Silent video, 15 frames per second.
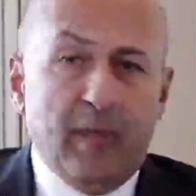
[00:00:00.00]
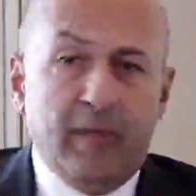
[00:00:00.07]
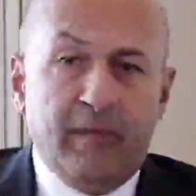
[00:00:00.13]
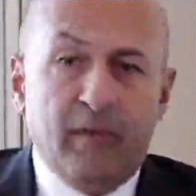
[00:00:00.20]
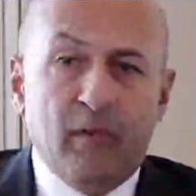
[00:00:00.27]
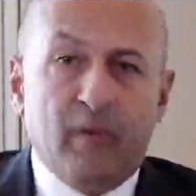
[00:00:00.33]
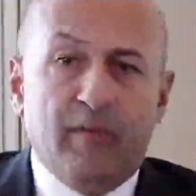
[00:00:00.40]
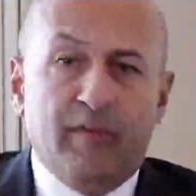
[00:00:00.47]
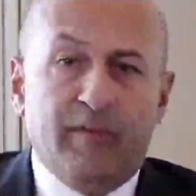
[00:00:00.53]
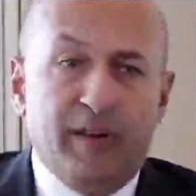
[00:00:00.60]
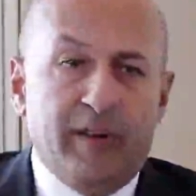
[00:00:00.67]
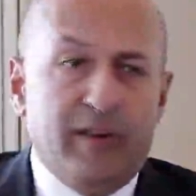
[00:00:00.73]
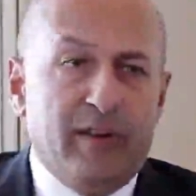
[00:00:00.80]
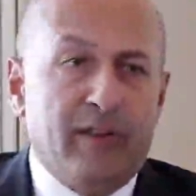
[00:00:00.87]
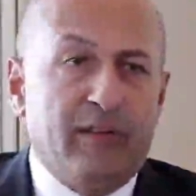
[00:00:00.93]
If you're a
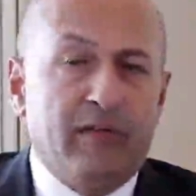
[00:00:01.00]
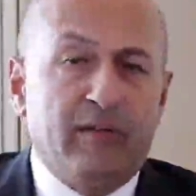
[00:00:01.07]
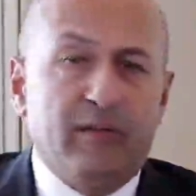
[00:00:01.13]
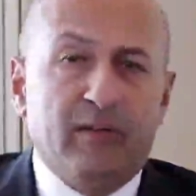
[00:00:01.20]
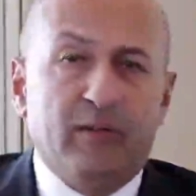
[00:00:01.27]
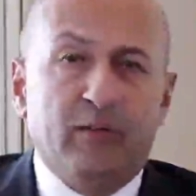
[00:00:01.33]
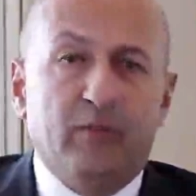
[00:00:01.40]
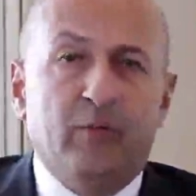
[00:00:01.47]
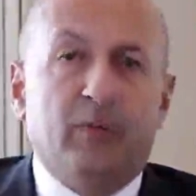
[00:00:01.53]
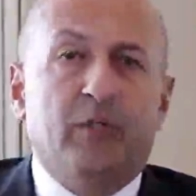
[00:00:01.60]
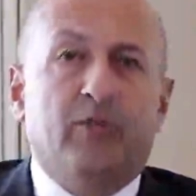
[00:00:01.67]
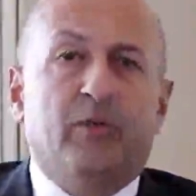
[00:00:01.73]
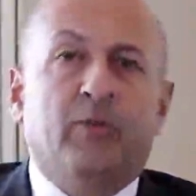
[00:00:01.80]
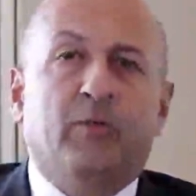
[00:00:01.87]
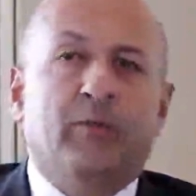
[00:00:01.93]
foreigner, who
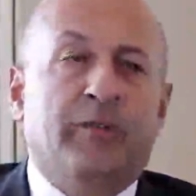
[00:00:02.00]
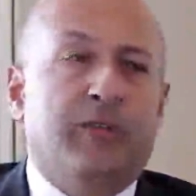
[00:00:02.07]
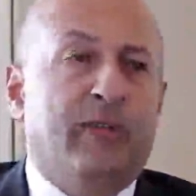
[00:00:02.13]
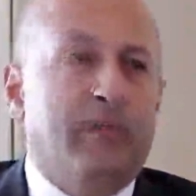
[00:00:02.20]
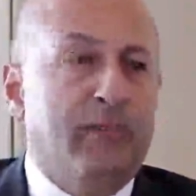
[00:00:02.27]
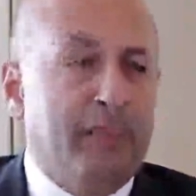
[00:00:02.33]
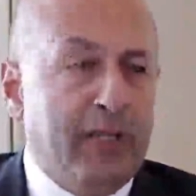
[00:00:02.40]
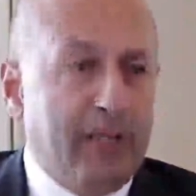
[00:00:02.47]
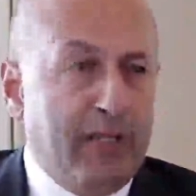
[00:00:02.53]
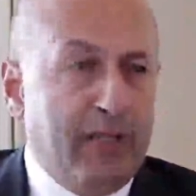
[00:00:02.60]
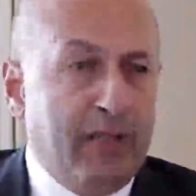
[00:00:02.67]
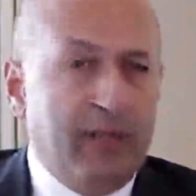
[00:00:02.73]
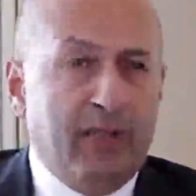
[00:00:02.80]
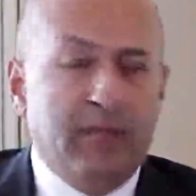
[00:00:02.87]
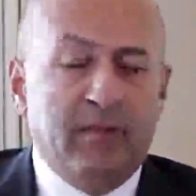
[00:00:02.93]
wants to open a
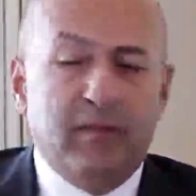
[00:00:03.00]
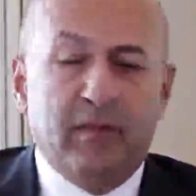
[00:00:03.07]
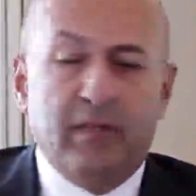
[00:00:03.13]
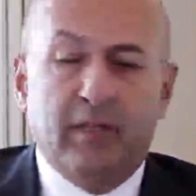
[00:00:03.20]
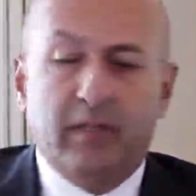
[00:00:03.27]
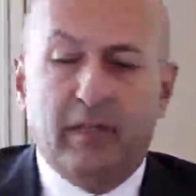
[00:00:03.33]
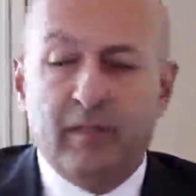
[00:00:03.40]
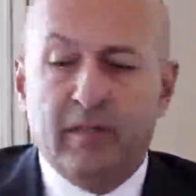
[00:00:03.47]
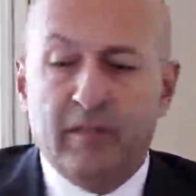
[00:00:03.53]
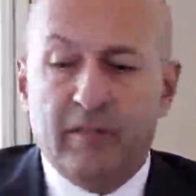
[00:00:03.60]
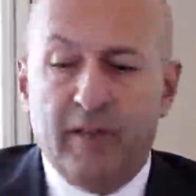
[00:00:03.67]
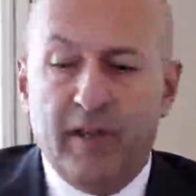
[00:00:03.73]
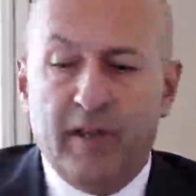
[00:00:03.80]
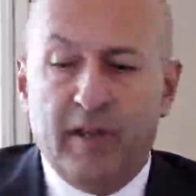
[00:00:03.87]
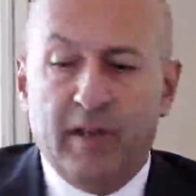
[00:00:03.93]
company in
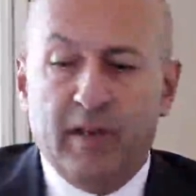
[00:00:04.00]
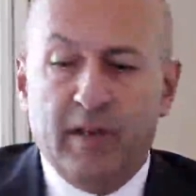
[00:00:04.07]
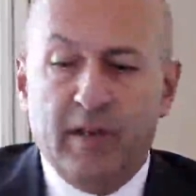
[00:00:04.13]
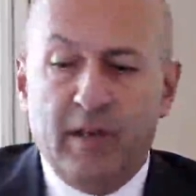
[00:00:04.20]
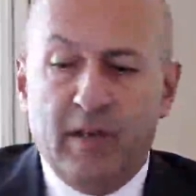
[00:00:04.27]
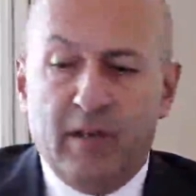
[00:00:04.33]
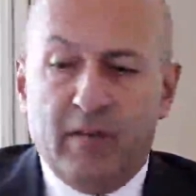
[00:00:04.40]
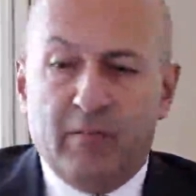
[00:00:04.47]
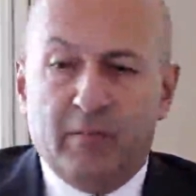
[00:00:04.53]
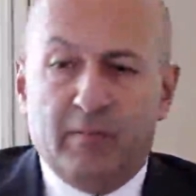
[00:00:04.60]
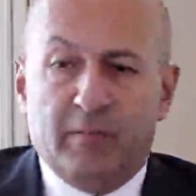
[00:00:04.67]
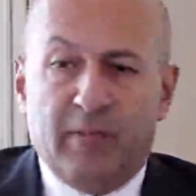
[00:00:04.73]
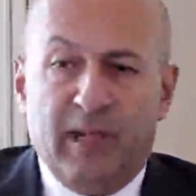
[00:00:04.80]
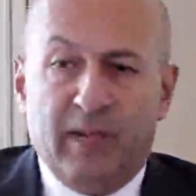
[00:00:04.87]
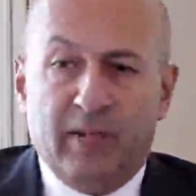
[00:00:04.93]
the area,
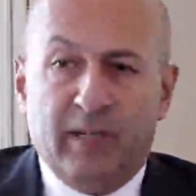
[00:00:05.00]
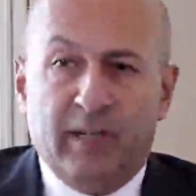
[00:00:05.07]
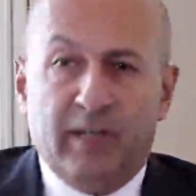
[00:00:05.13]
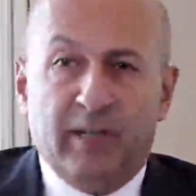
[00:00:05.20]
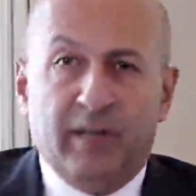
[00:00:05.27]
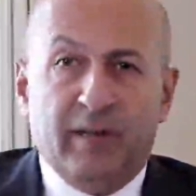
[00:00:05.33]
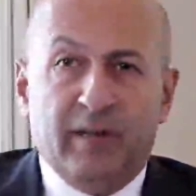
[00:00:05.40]
Bahrain